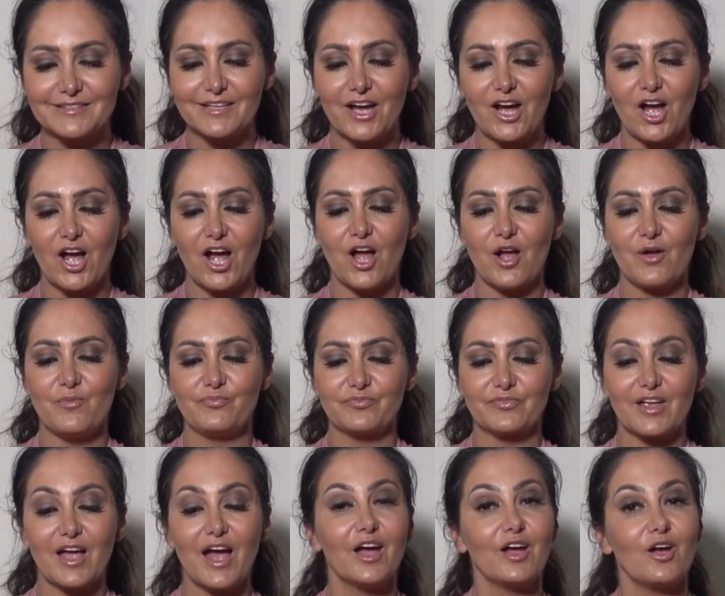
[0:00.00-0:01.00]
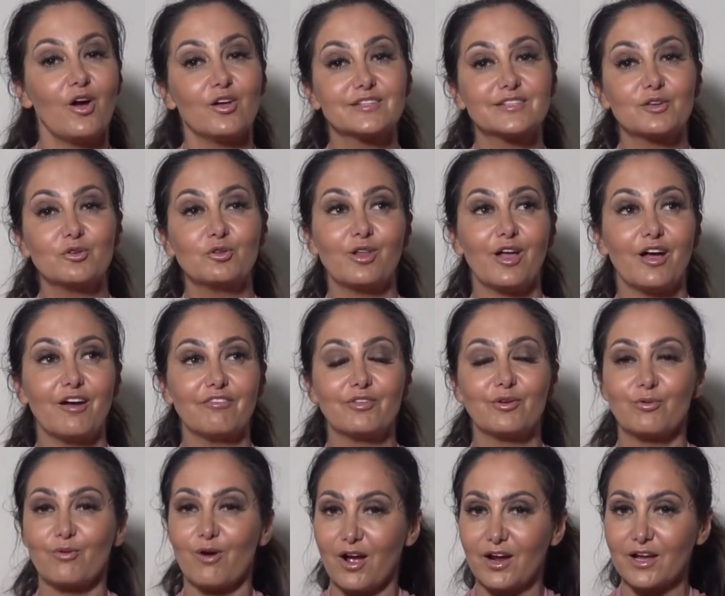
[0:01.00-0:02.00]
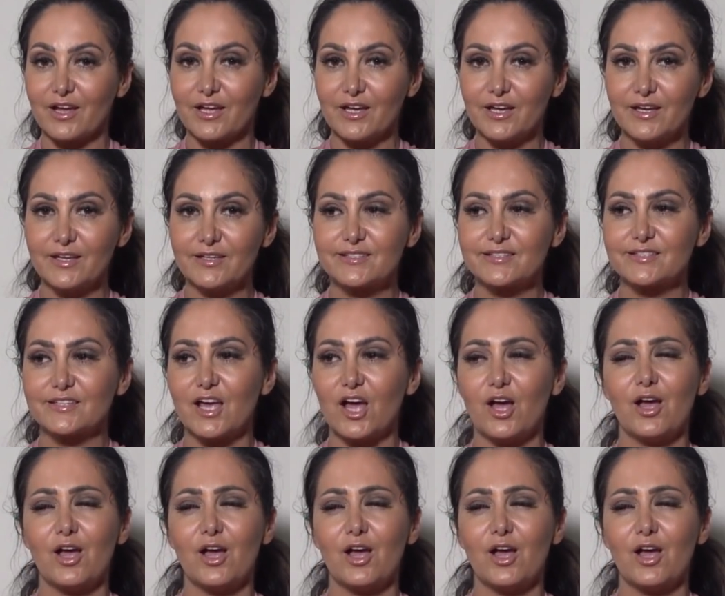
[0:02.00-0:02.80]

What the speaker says: I also love the Rockets.